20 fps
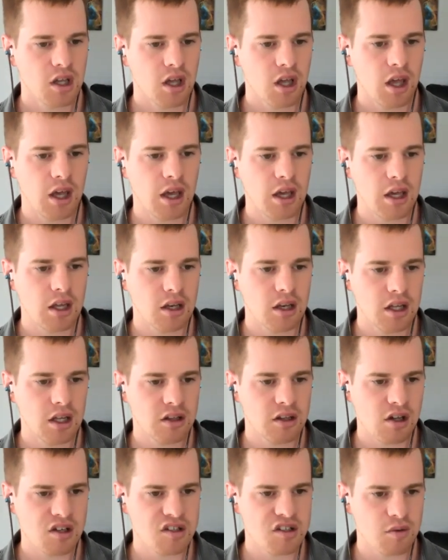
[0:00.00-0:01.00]
and it
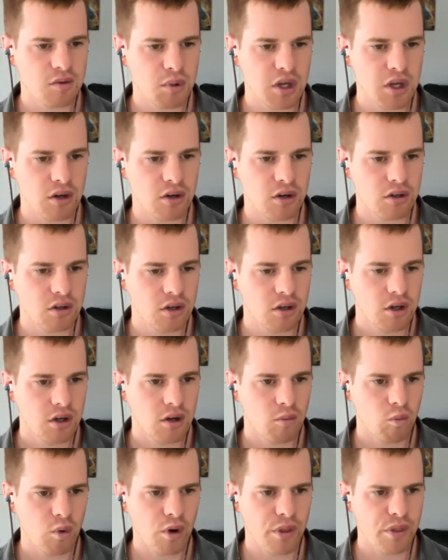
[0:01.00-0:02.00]
does appear
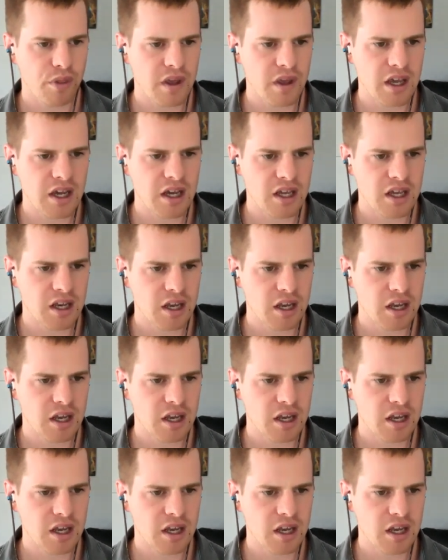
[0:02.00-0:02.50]
within,